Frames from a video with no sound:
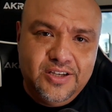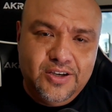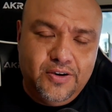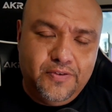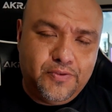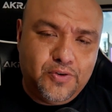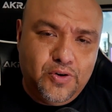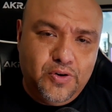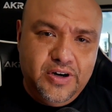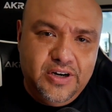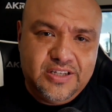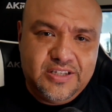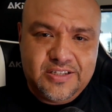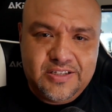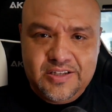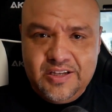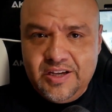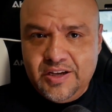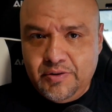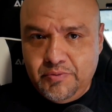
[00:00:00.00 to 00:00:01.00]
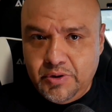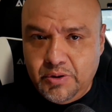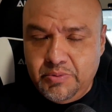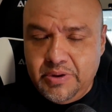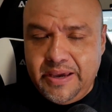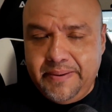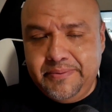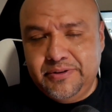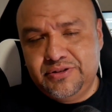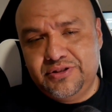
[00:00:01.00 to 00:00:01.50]
Of course, we'll
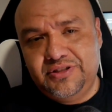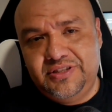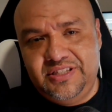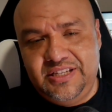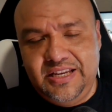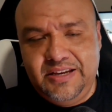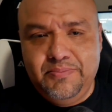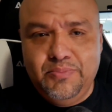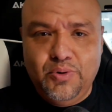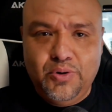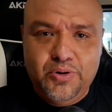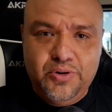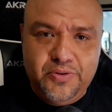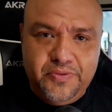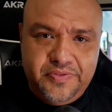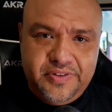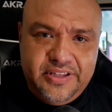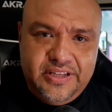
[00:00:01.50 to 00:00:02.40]
be able to see more of